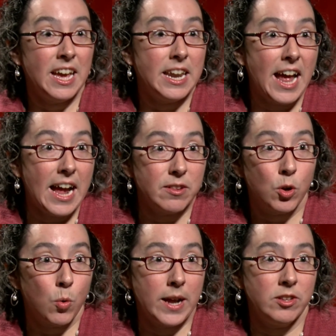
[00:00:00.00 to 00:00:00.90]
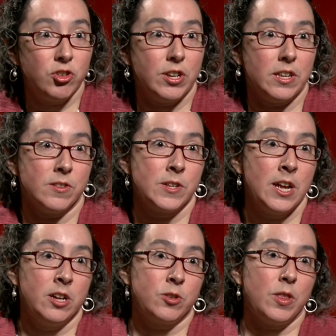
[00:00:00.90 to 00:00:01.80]
and ask questions
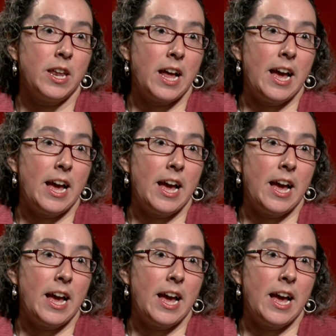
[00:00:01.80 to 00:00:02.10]
so that